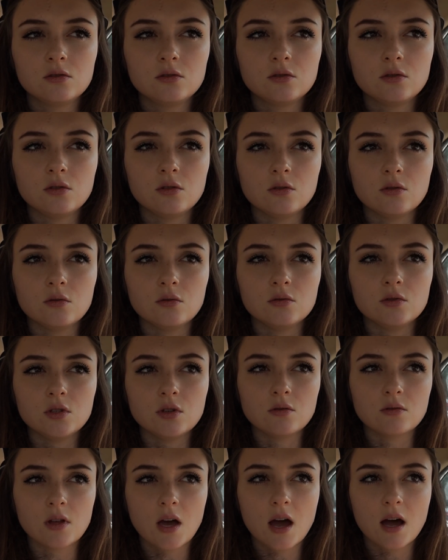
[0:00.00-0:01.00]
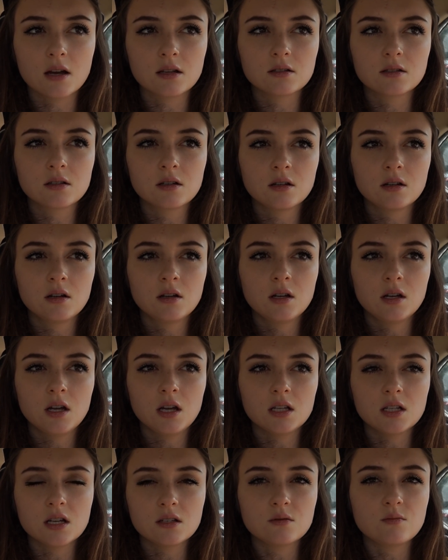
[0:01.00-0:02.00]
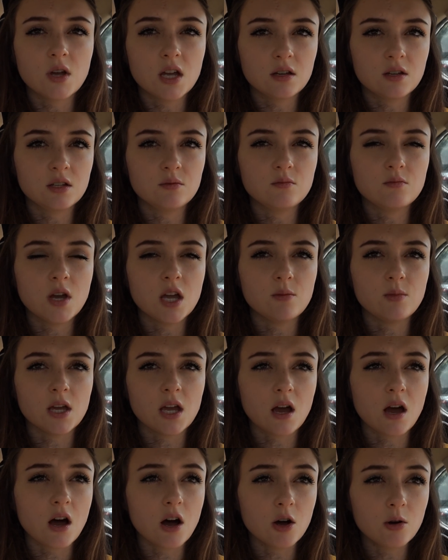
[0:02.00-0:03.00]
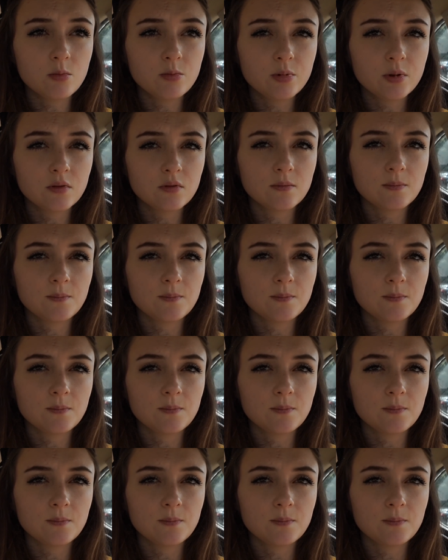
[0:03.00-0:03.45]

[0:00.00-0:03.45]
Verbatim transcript: to do that. It does make maybe help,